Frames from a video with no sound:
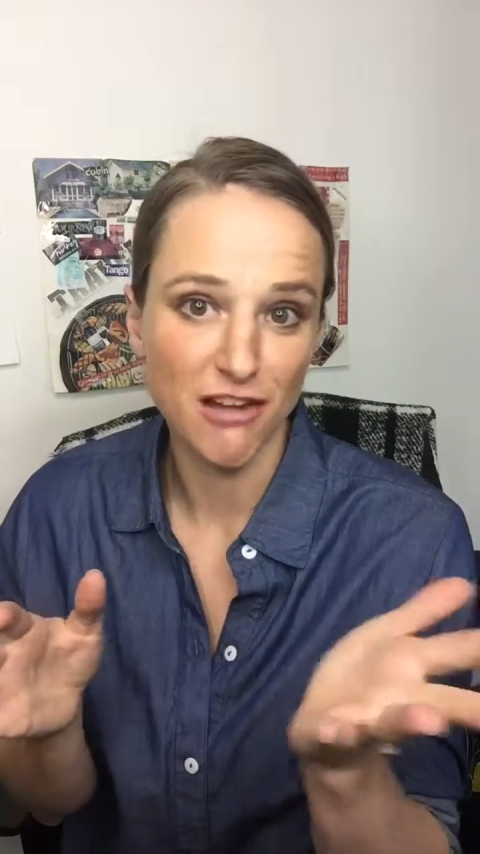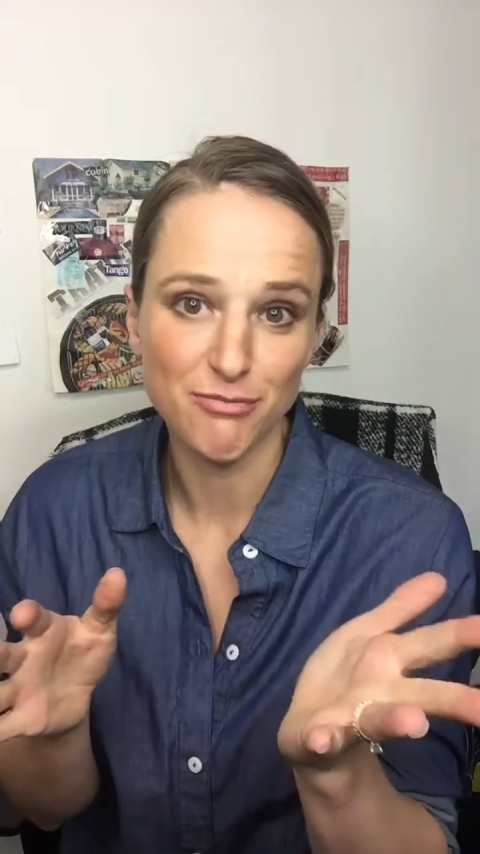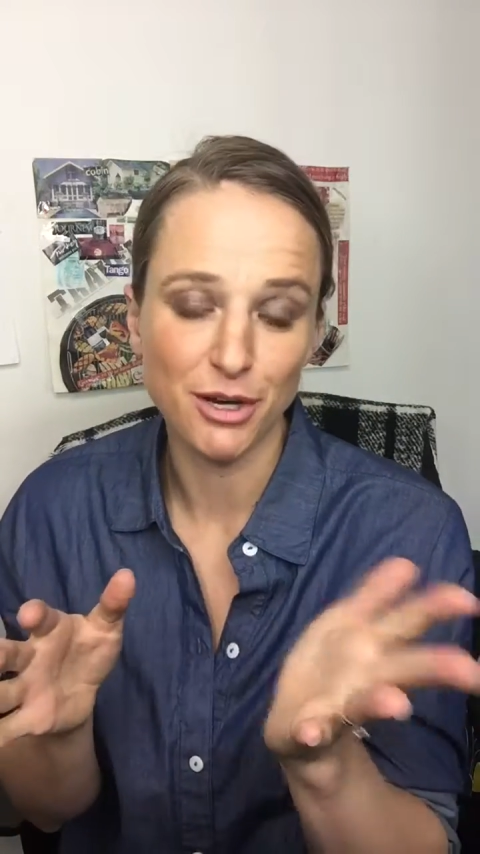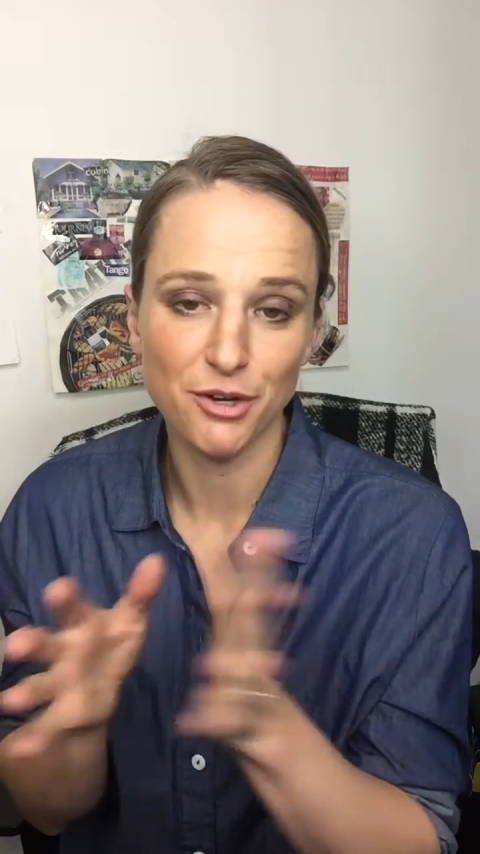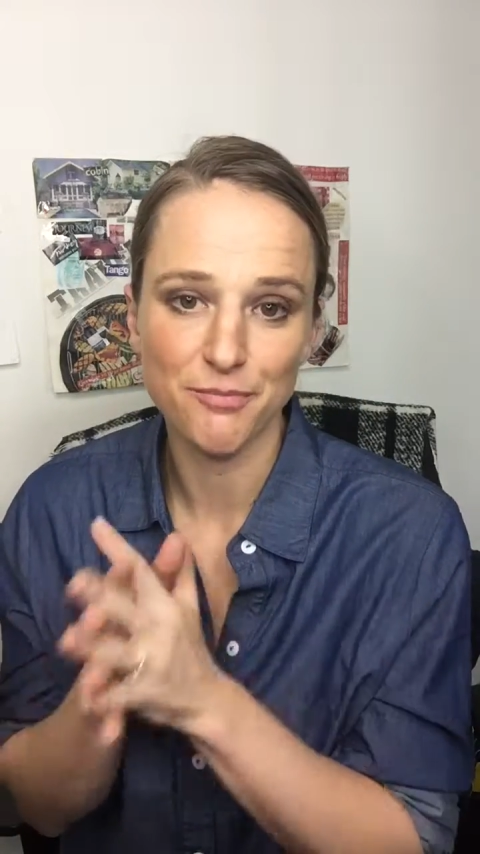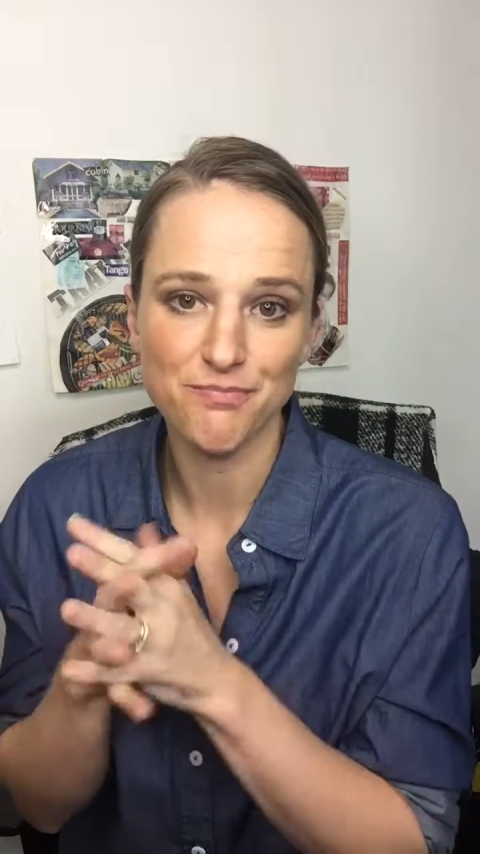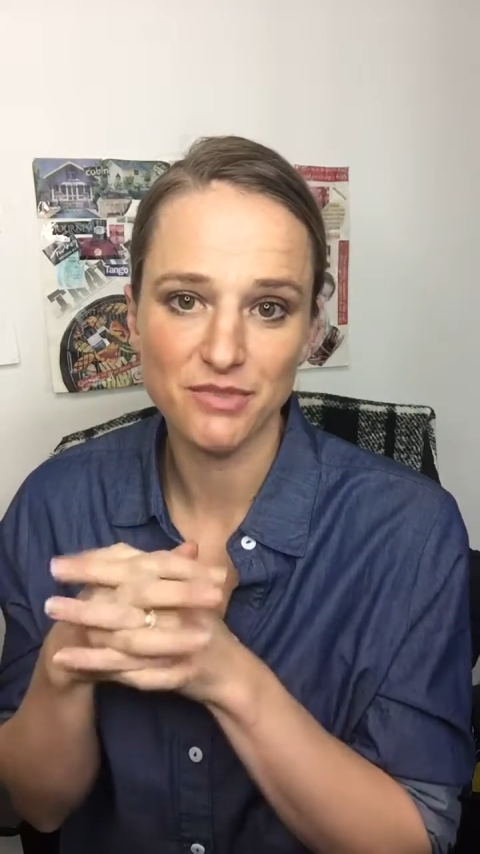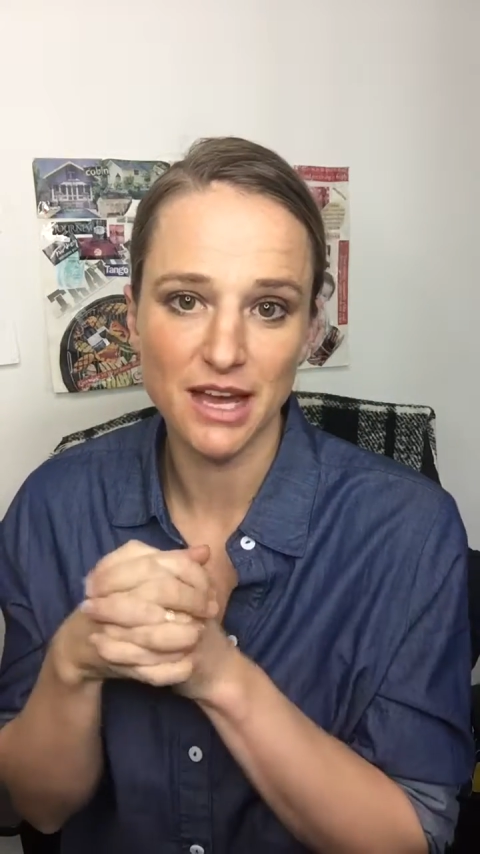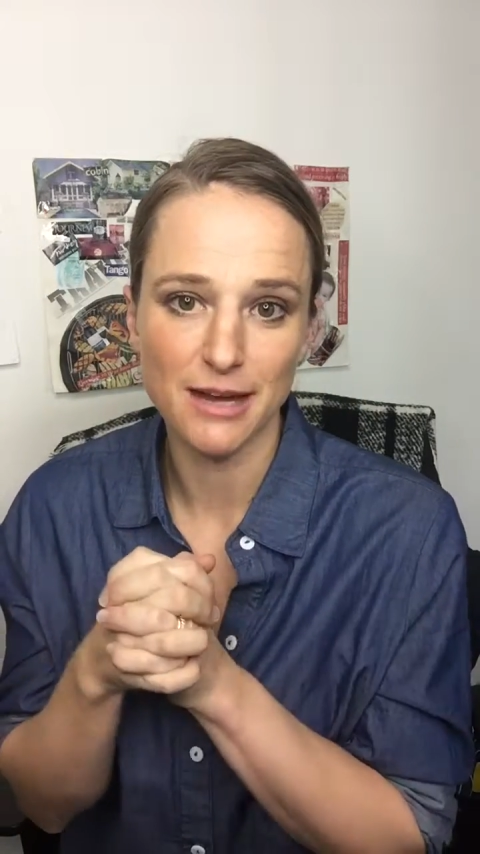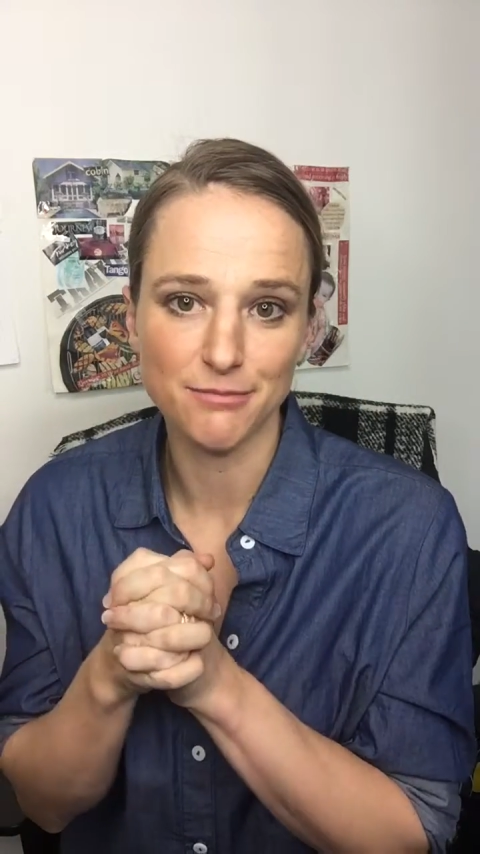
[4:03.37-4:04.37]
softball
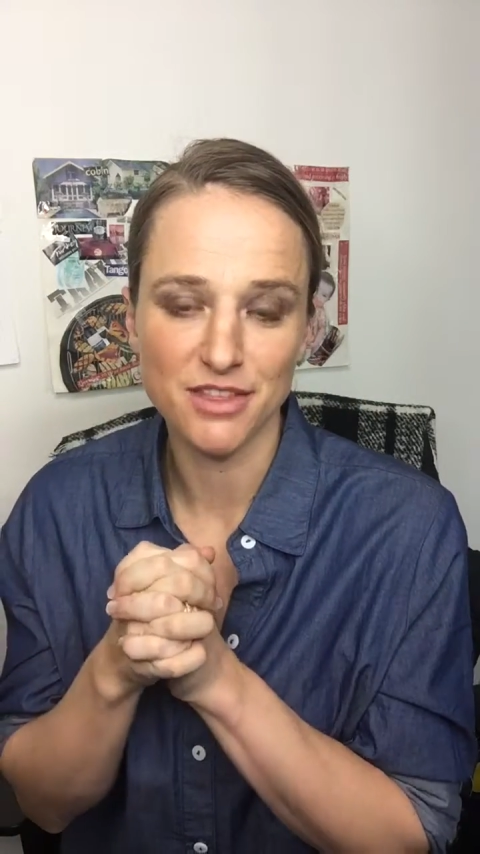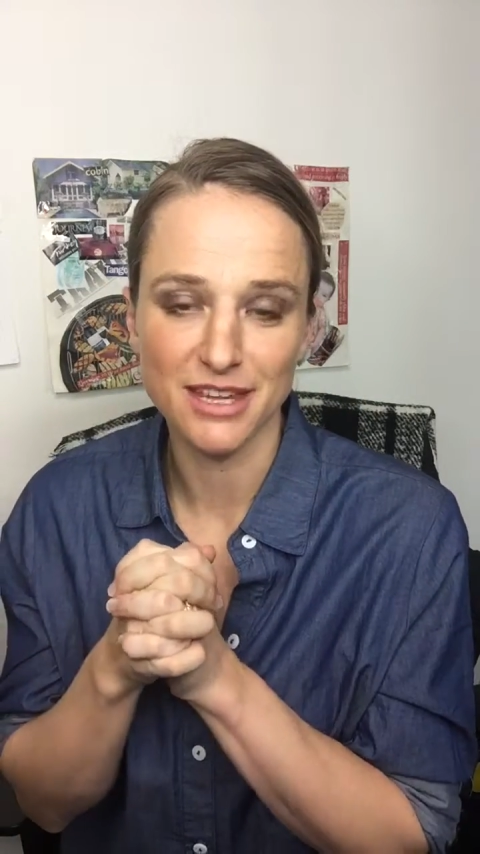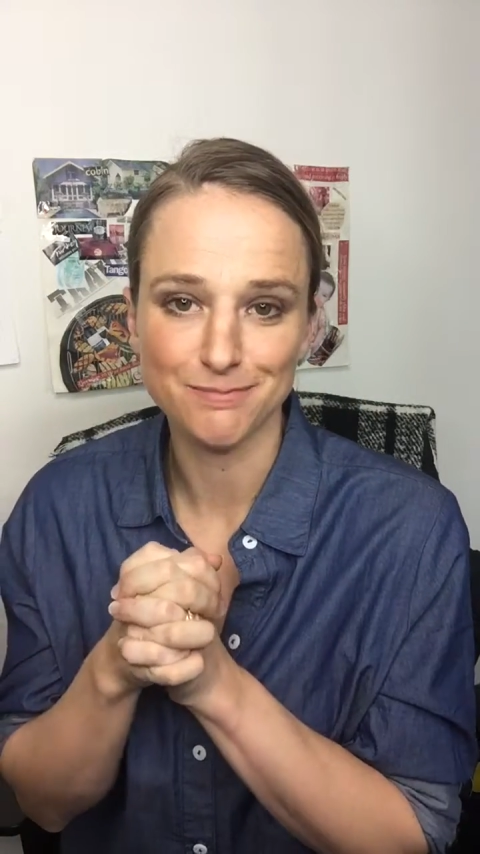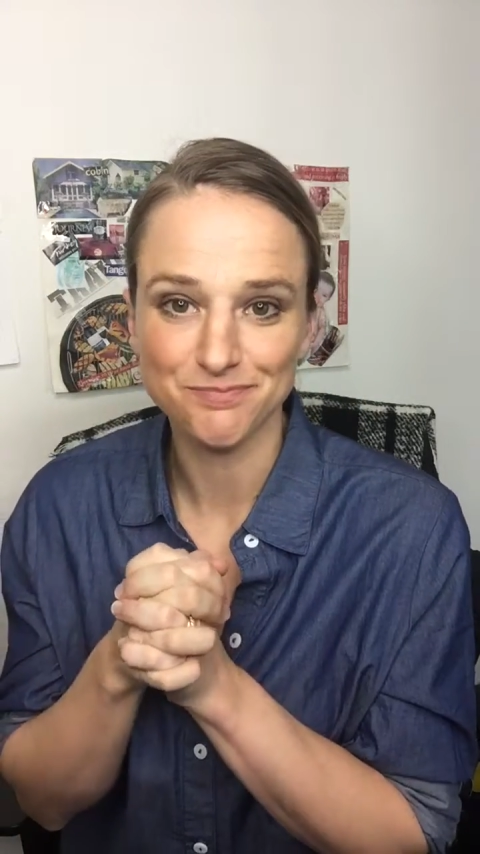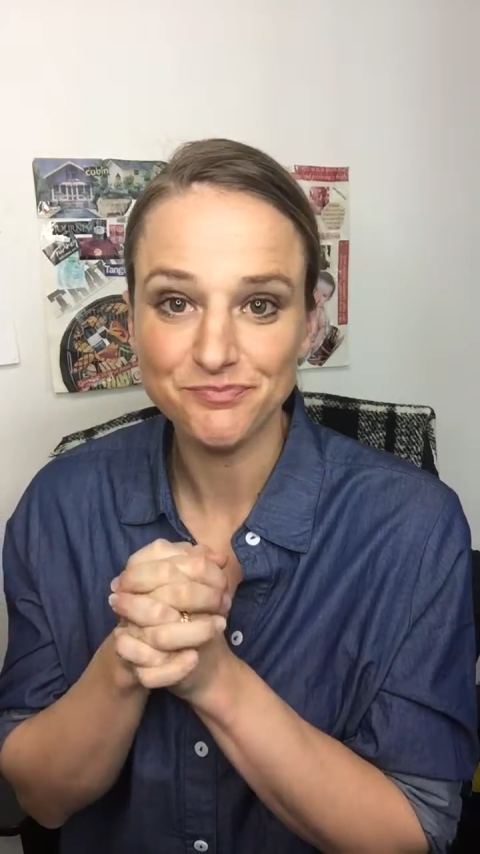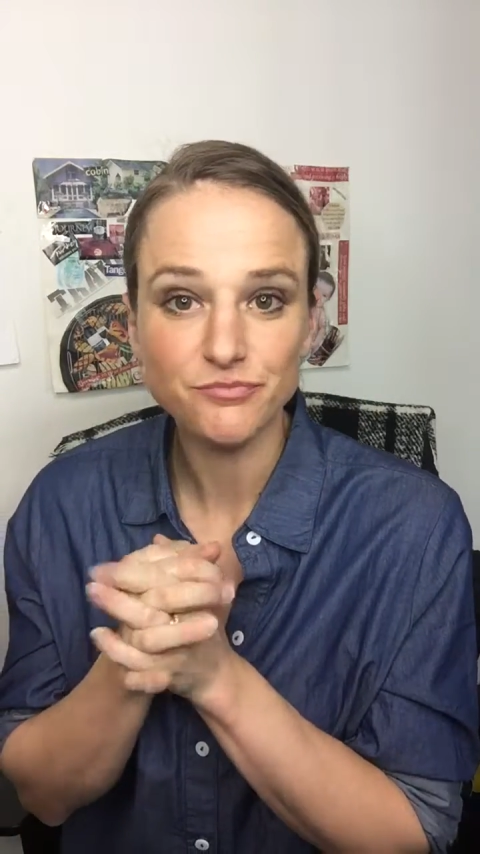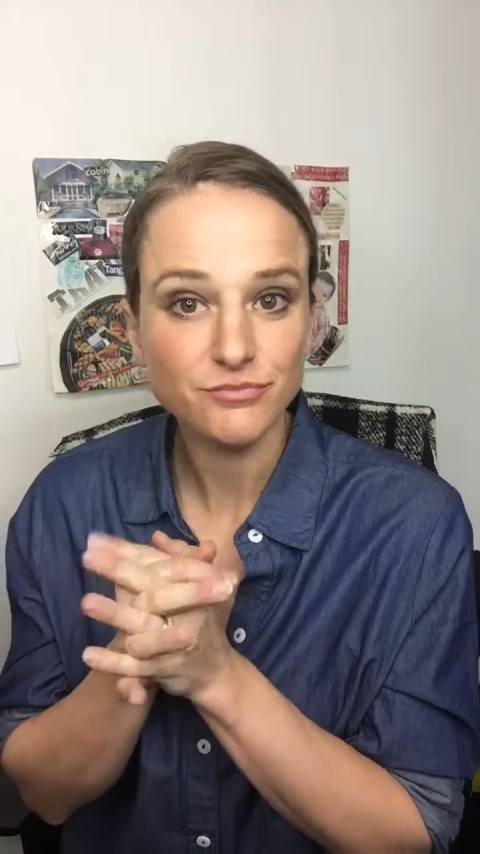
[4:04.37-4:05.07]
theme,